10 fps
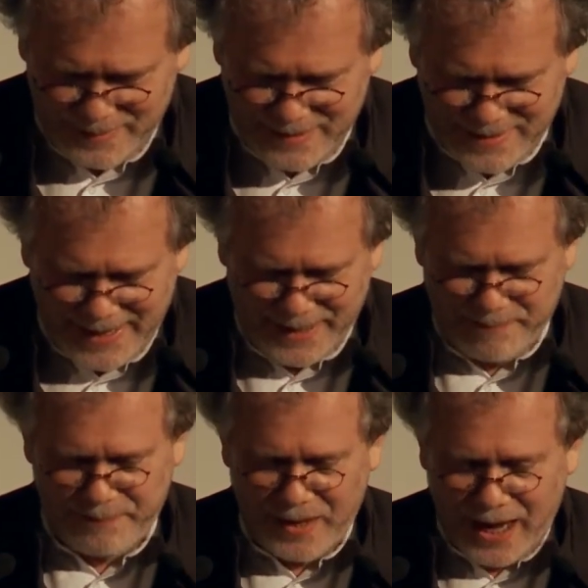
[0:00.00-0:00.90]
say,
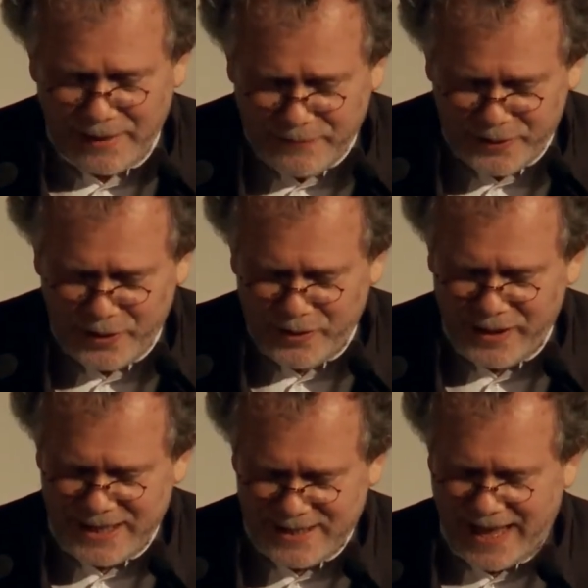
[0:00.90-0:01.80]
after
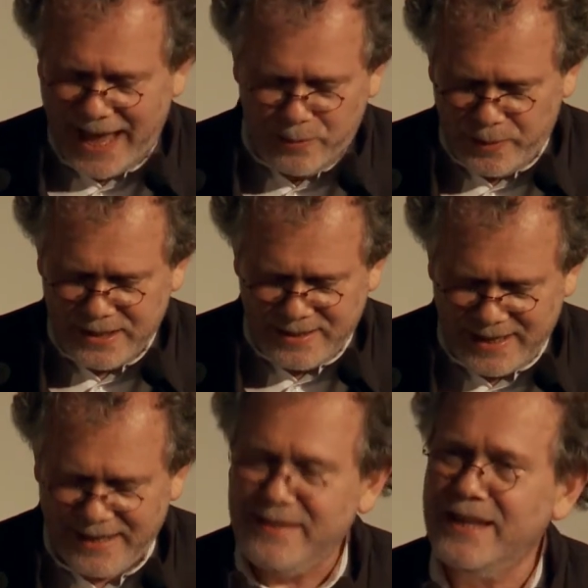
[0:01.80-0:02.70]
his arrest
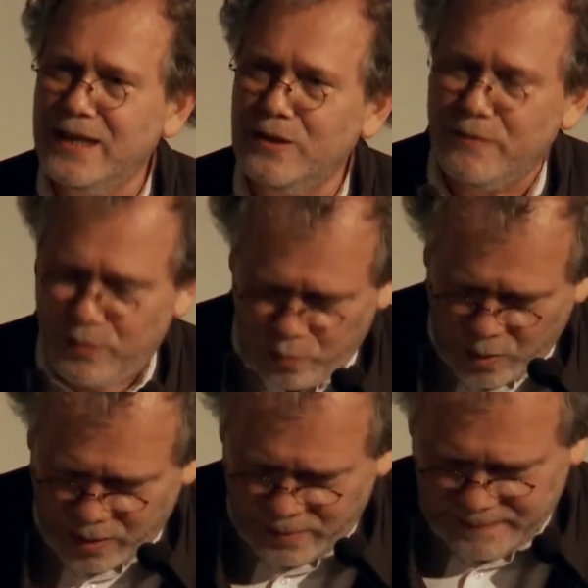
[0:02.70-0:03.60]
at the end of the
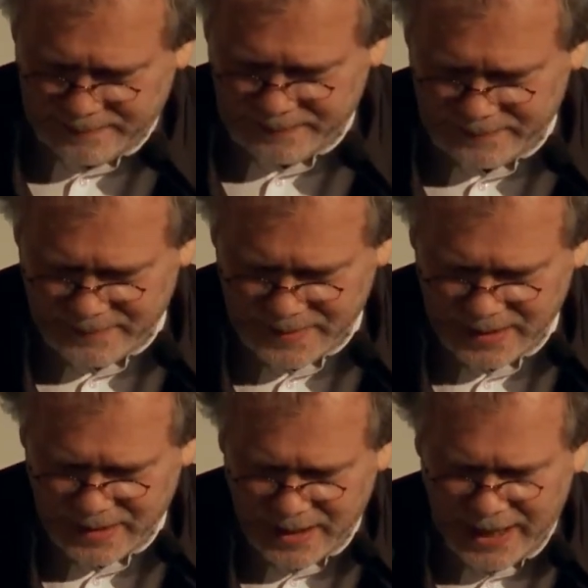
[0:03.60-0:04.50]
war,
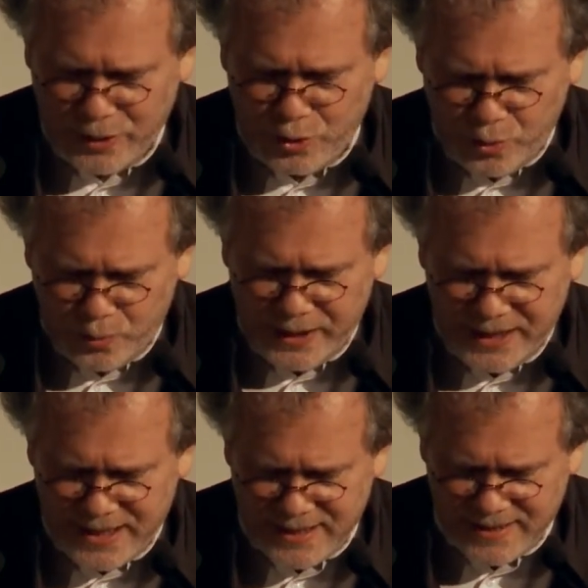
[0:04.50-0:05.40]
and during
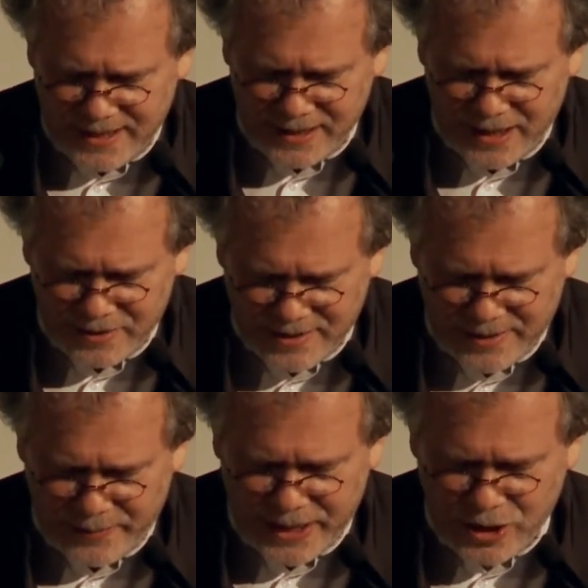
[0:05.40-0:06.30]
his
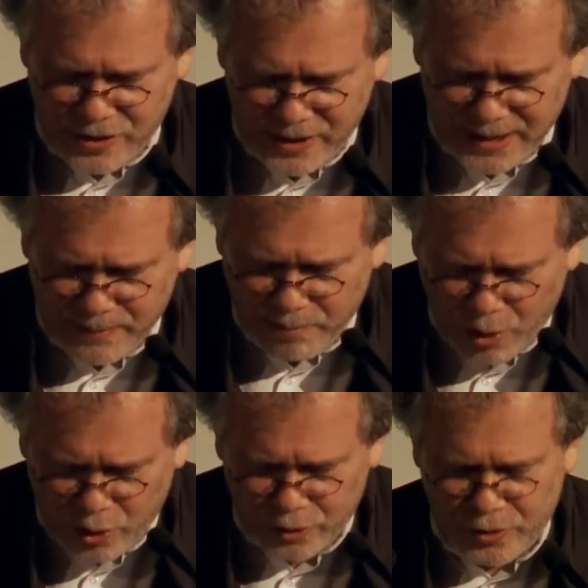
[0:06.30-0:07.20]
incarceration in
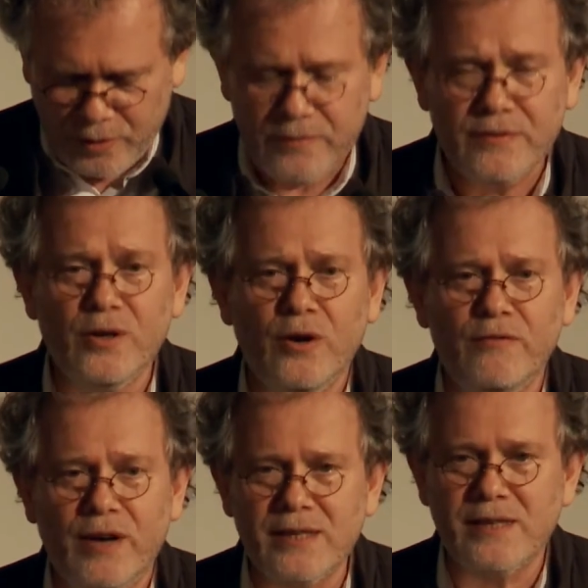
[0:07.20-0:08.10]
Mokotów, a
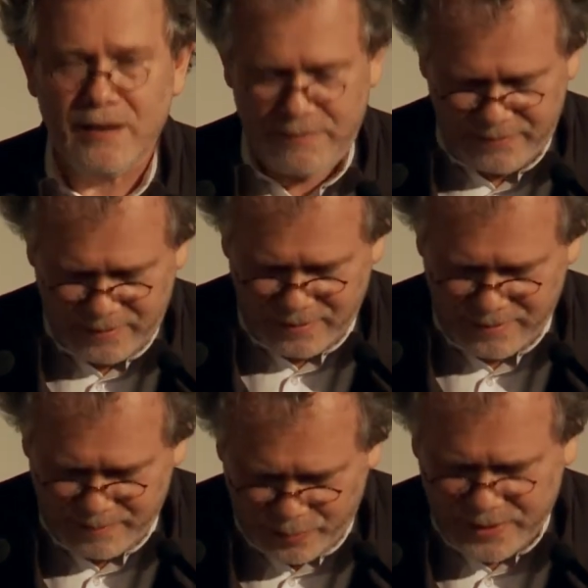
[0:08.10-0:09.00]
Warsaw
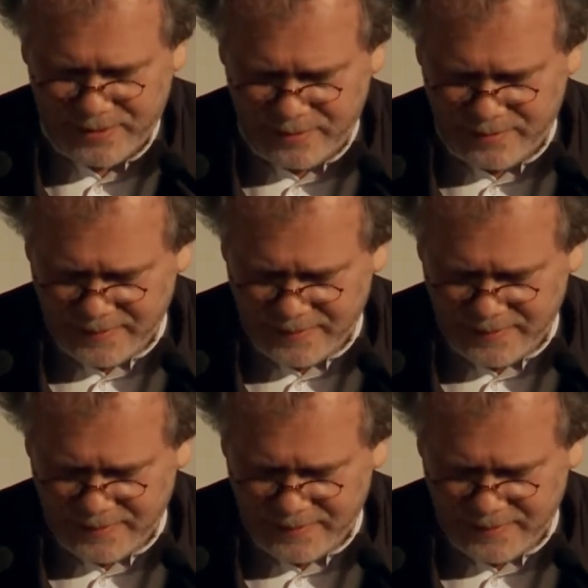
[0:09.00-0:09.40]
prison,